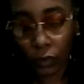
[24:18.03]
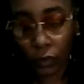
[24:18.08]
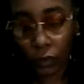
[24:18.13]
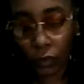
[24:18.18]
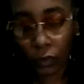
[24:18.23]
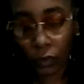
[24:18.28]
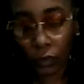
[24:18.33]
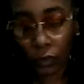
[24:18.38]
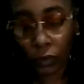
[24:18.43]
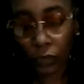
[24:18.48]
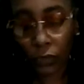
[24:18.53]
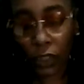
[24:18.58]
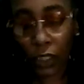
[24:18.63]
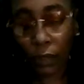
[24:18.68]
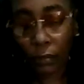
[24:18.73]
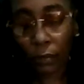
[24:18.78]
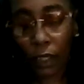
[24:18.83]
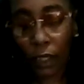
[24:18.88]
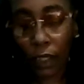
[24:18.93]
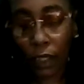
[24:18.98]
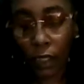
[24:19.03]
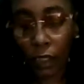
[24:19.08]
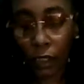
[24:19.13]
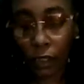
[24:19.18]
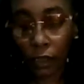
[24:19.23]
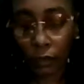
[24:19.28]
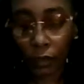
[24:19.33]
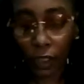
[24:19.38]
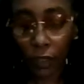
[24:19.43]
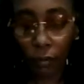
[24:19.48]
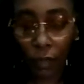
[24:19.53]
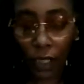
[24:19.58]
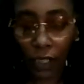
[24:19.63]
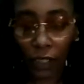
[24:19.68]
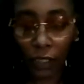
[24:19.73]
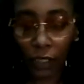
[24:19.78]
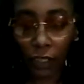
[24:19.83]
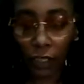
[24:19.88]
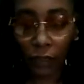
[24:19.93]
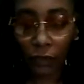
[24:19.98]
They made love
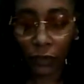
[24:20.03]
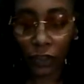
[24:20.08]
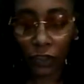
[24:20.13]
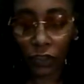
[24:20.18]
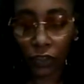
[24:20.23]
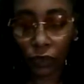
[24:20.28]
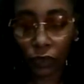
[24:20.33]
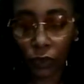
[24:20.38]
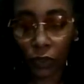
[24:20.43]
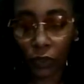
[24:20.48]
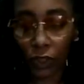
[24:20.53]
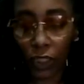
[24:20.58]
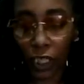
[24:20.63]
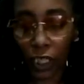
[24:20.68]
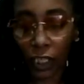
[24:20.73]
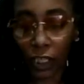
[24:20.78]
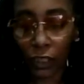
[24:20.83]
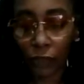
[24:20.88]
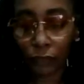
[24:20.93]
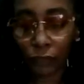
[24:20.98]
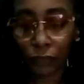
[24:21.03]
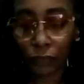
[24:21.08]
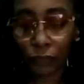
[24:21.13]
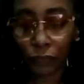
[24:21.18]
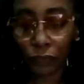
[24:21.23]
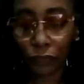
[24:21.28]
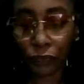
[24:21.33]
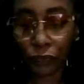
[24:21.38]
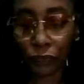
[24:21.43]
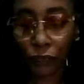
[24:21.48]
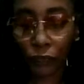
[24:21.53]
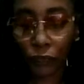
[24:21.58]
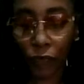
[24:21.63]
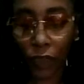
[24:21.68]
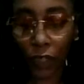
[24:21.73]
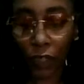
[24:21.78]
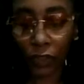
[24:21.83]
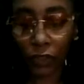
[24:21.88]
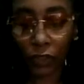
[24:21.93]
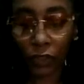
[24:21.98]
to you one night under
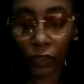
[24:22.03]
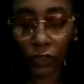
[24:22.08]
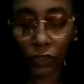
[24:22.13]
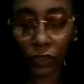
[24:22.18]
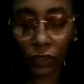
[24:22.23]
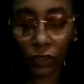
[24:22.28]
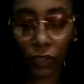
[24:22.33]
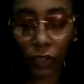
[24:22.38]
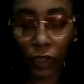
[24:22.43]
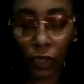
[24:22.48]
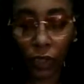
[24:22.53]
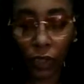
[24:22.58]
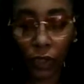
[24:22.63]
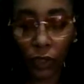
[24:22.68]
the stars